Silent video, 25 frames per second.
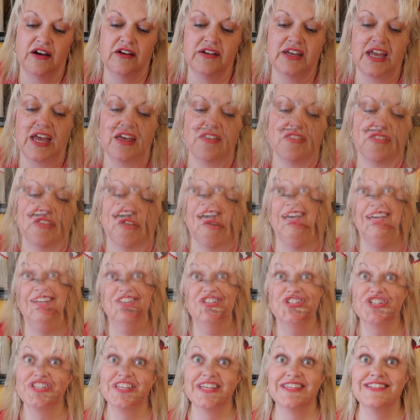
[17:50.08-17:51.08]
I'll get them. I
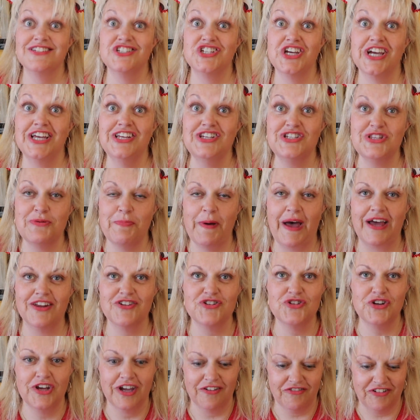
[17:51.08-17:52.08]
just had to change the
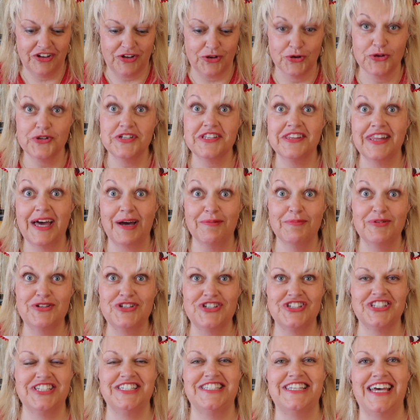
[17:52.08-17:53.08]
battery. I've recorded that
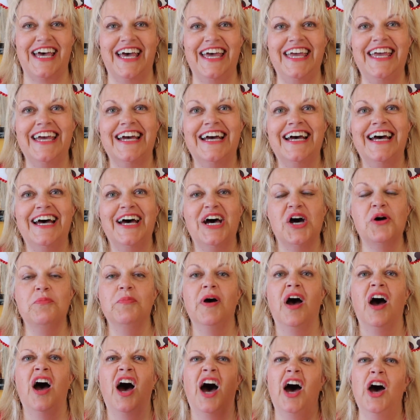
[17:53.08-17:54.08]
much today. I
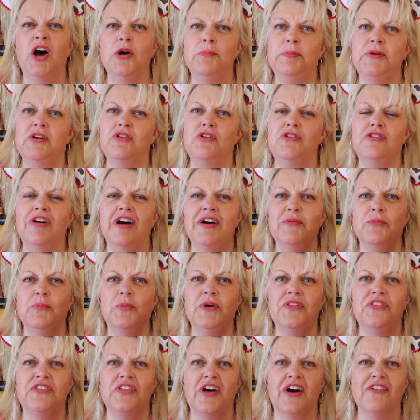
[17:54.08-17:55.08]
hope you're alright
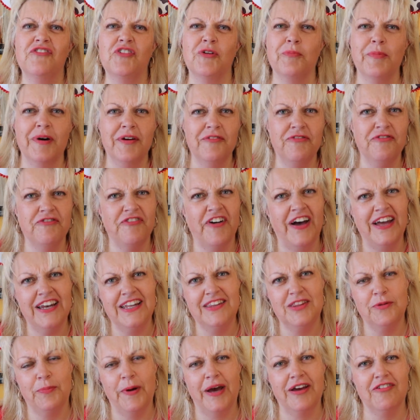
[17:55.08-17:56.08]
with, I've got my fan
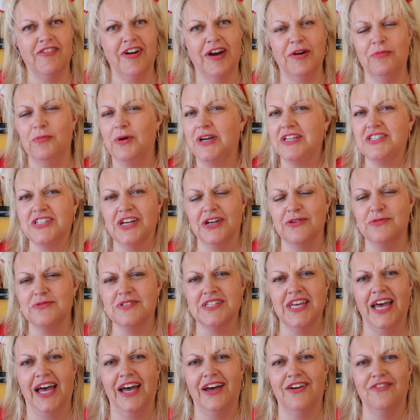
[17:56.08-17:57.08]
in the background. We
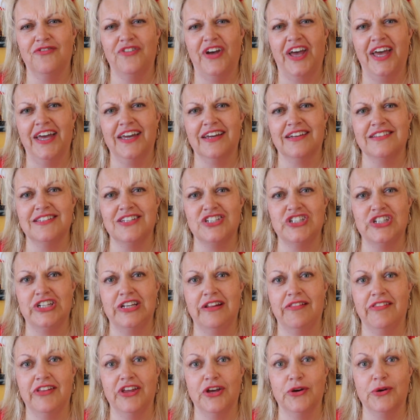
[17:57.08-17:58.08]
don't have air
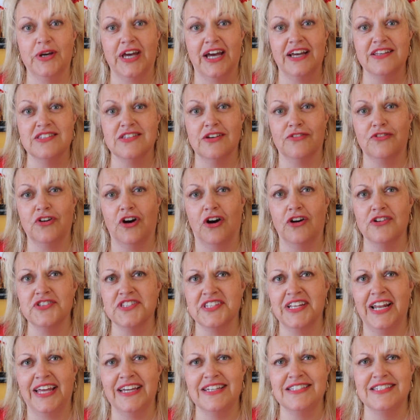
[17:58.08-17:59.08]
conditioning in the UK, so I've got
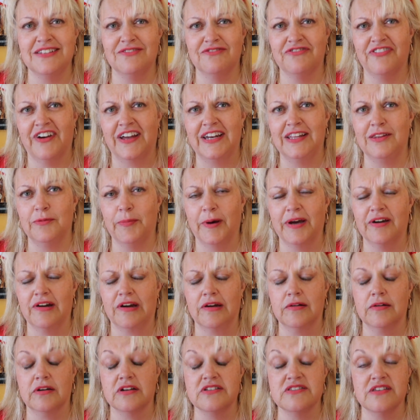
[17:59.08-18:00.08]
oscillating fan in the
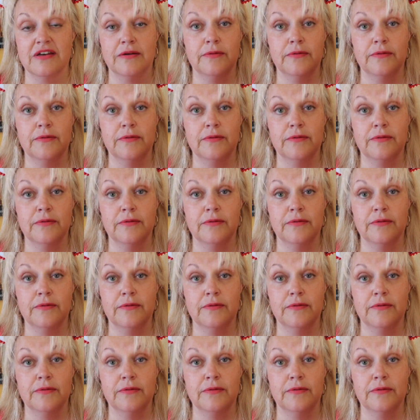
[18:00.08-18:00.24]
background because